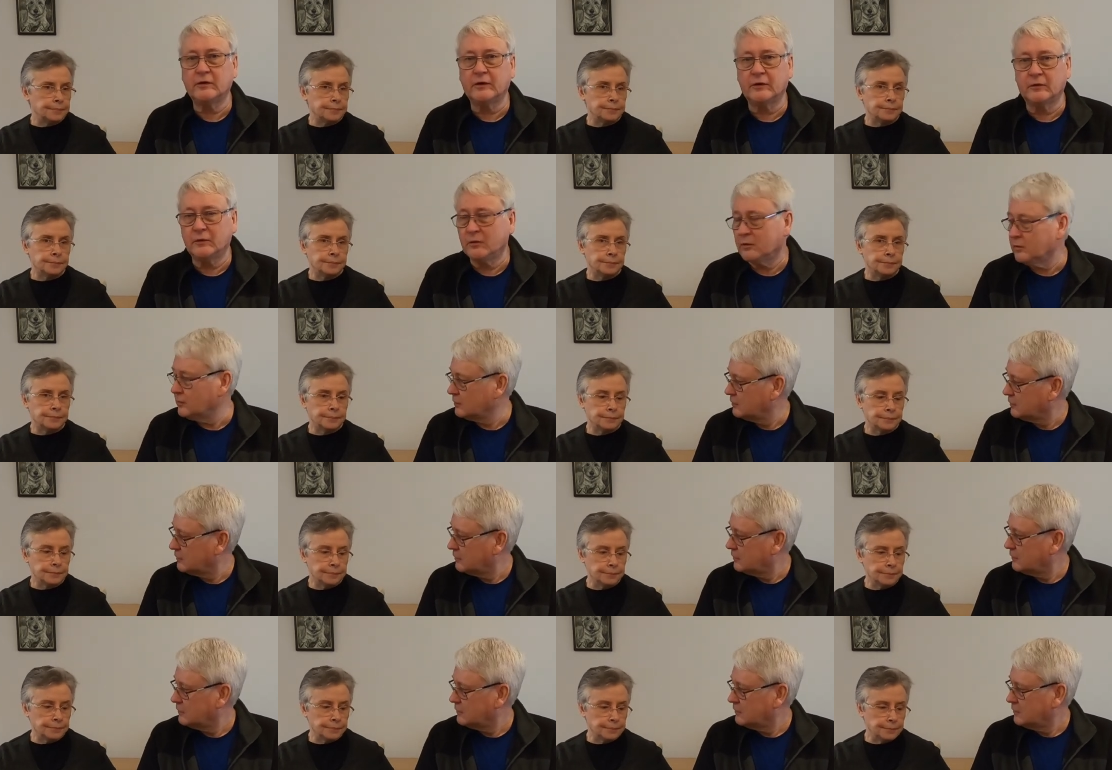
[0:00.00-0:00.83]
Speaker 1: do,
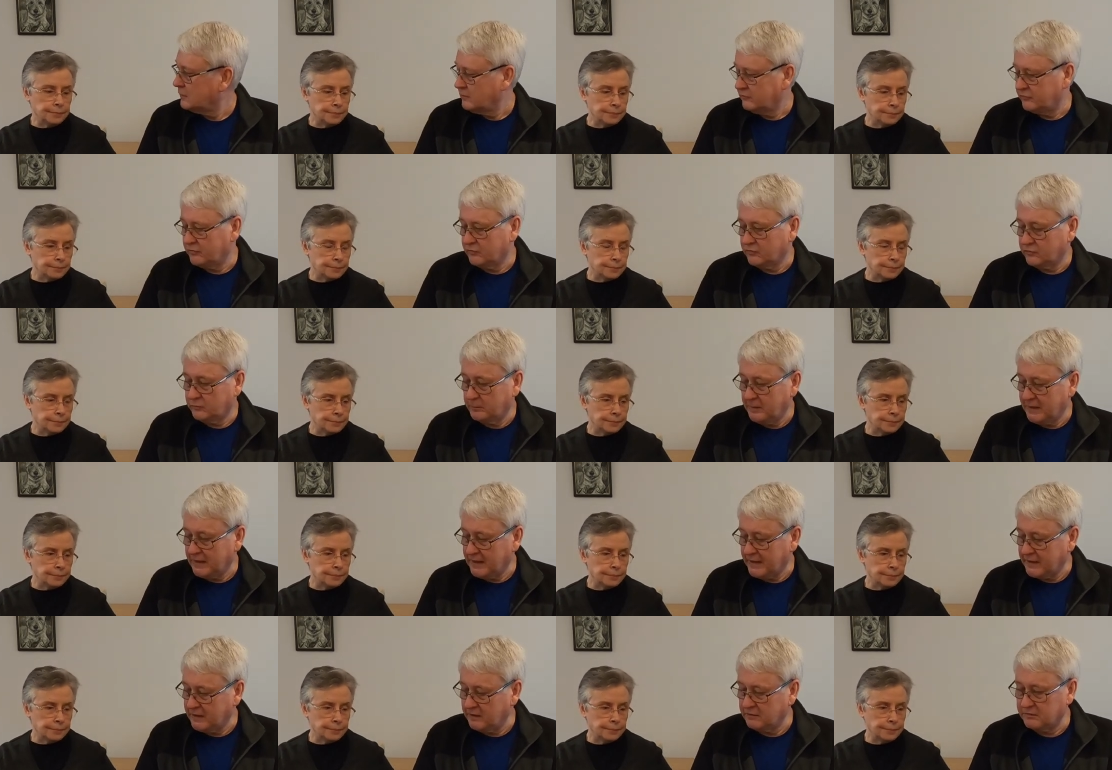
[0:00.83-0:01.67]
mm. if you
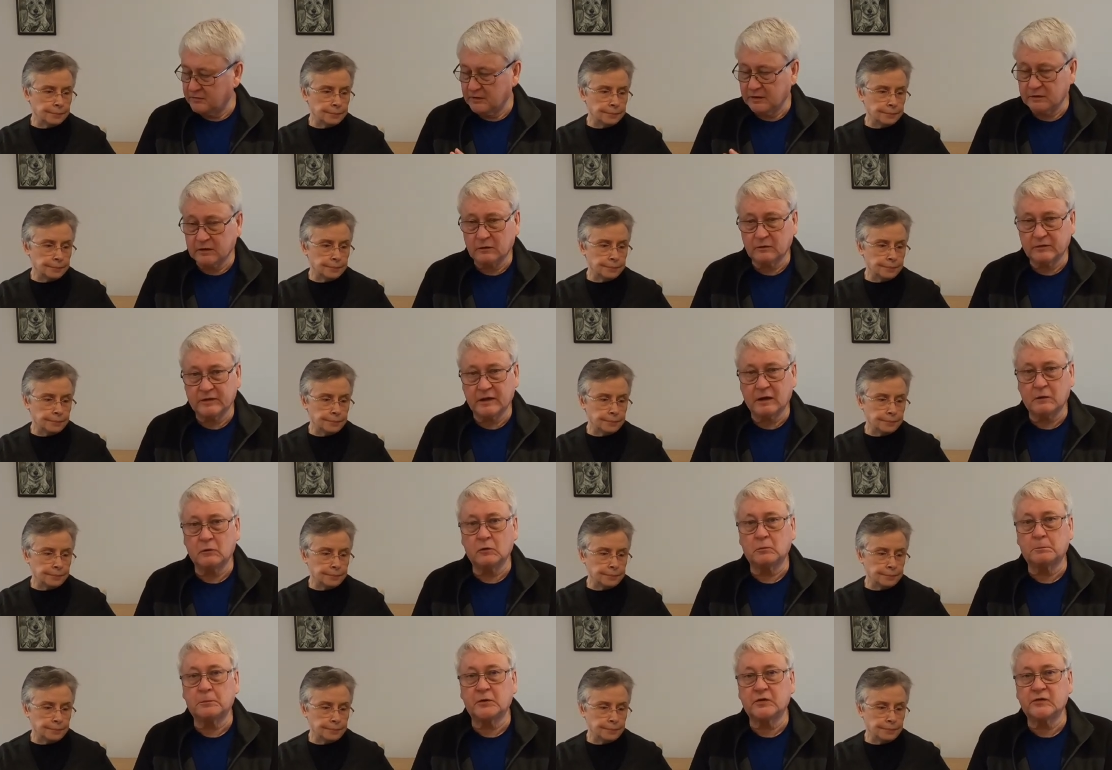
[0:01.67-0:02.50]
spill anything that
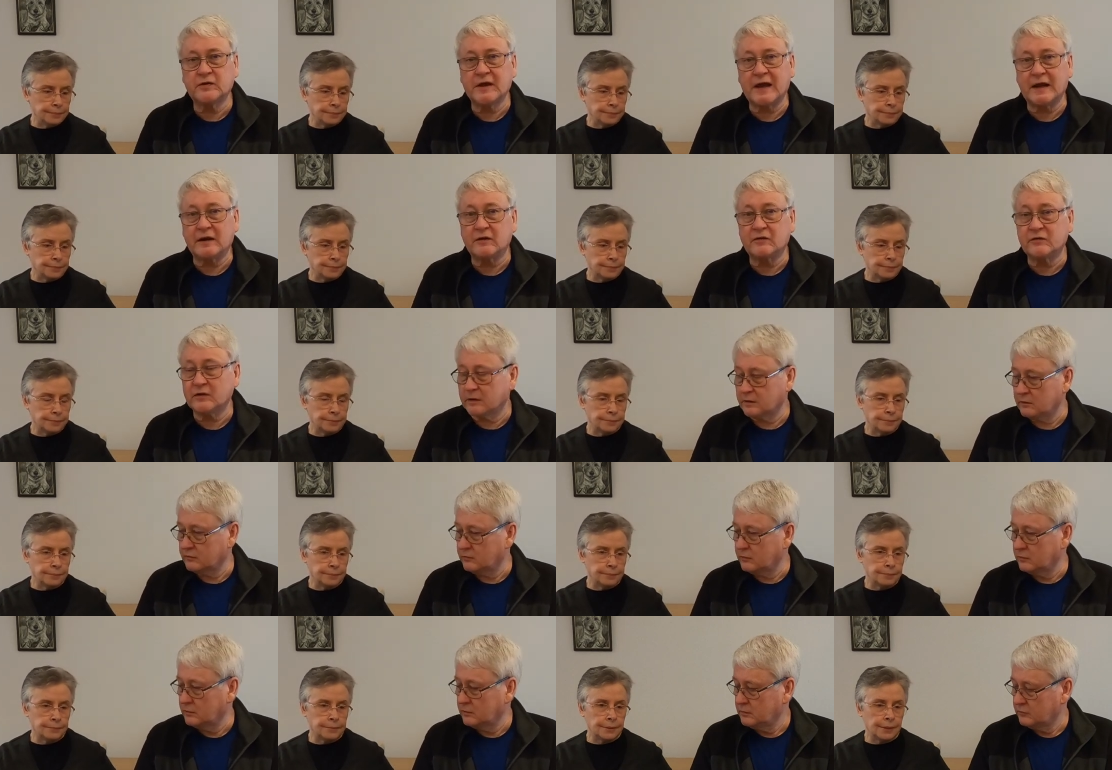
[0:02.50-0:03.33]
will protect it,
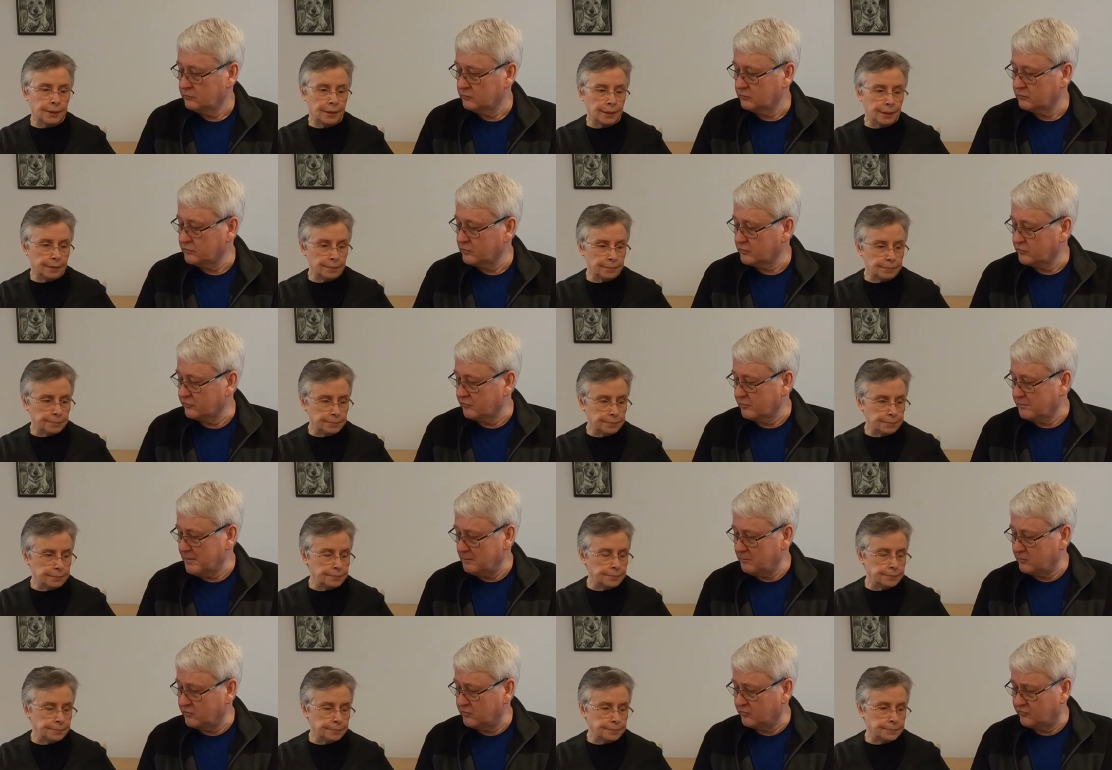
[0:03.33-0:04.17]
yeah. as long as you
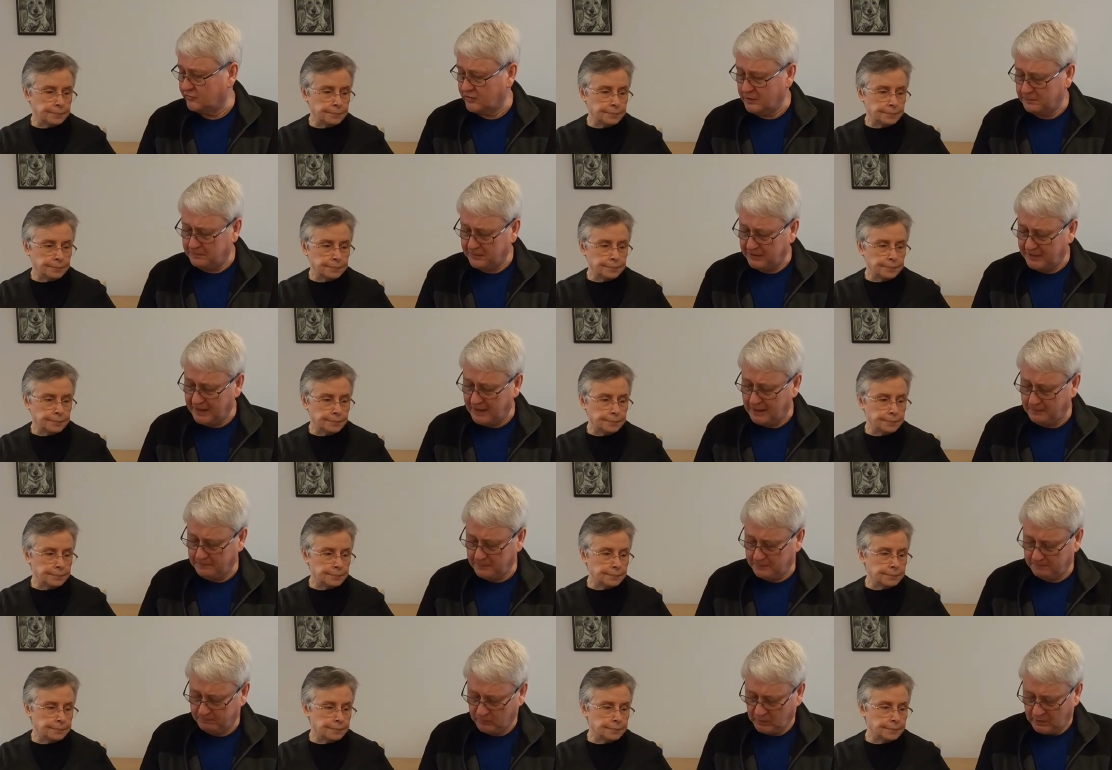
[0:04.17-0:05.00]
remember to zip it
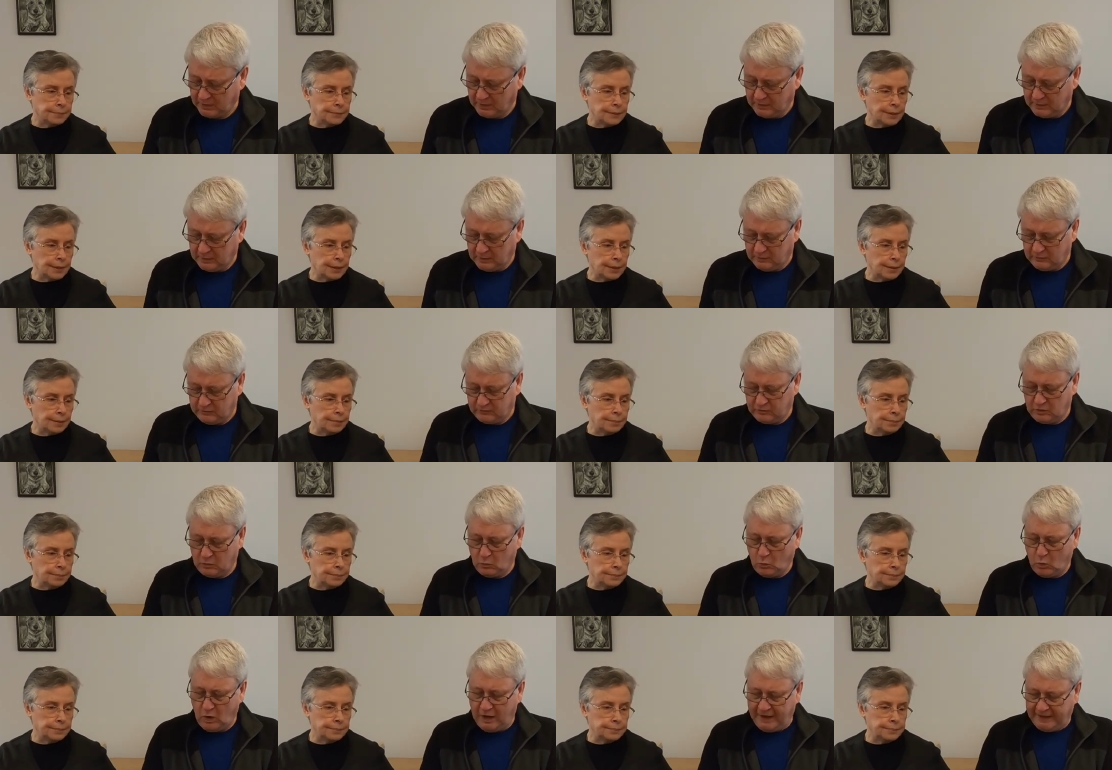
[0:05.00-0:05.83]
up. Yeah. It's
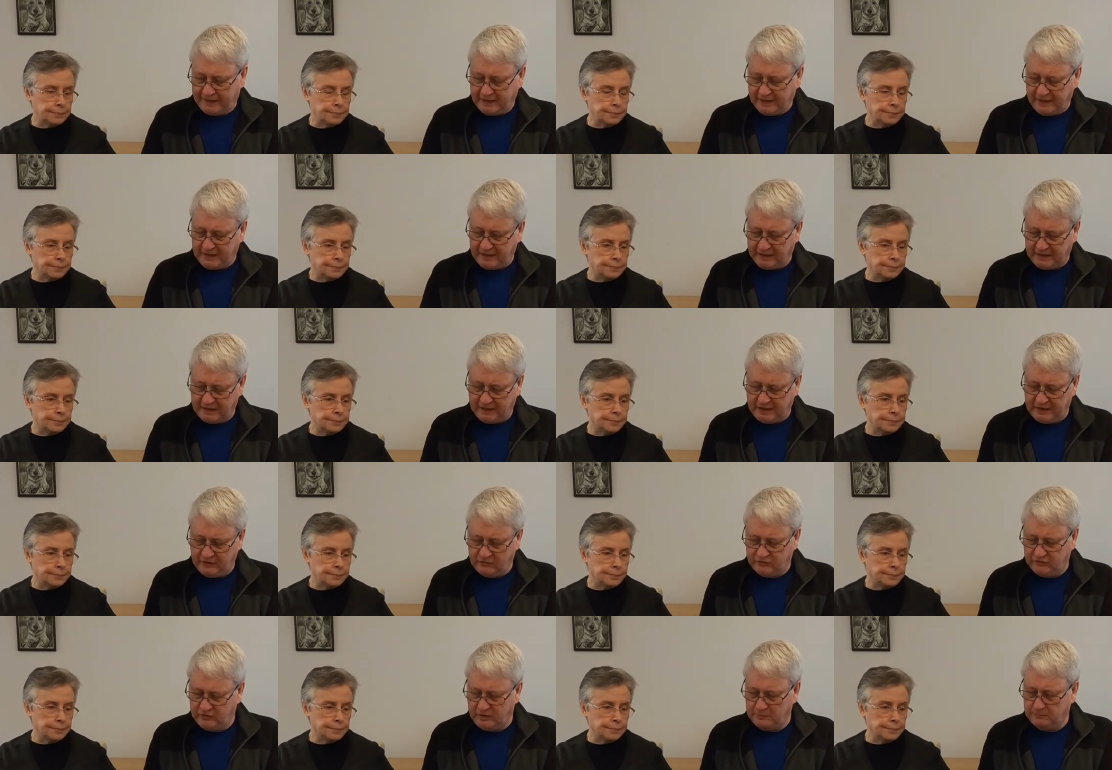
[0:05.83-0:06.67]
got Y K
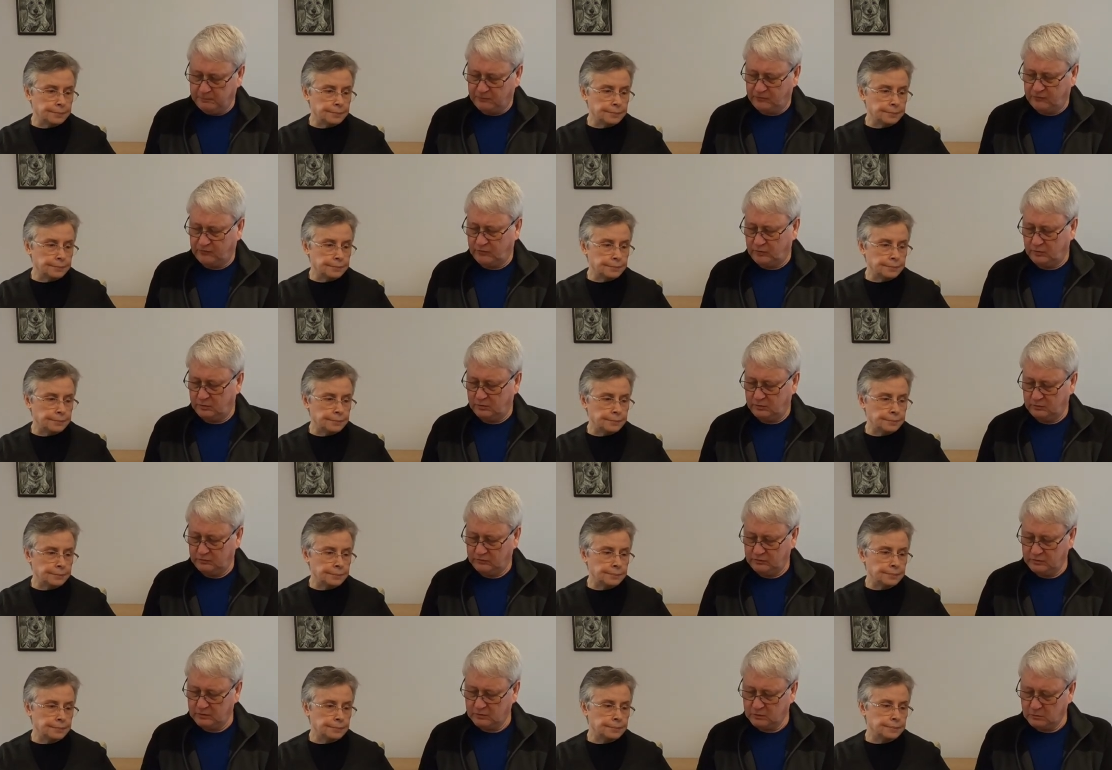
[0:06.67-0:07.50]
K zips,
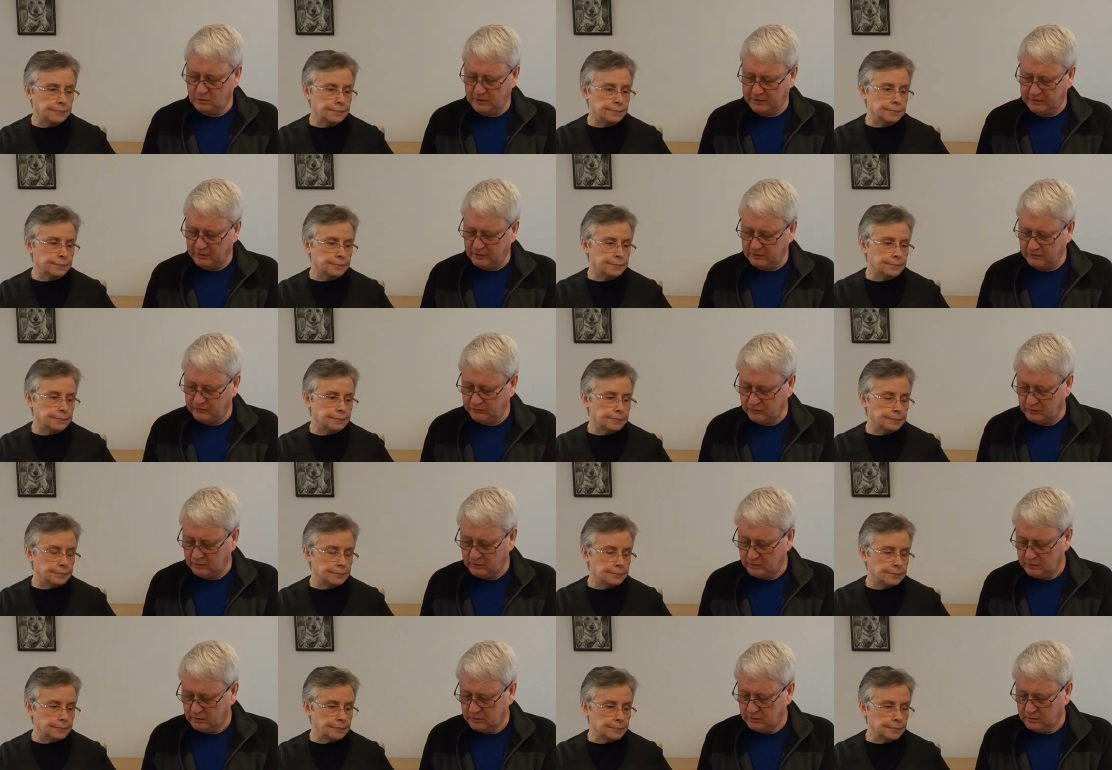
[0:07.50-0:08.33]
so quite nice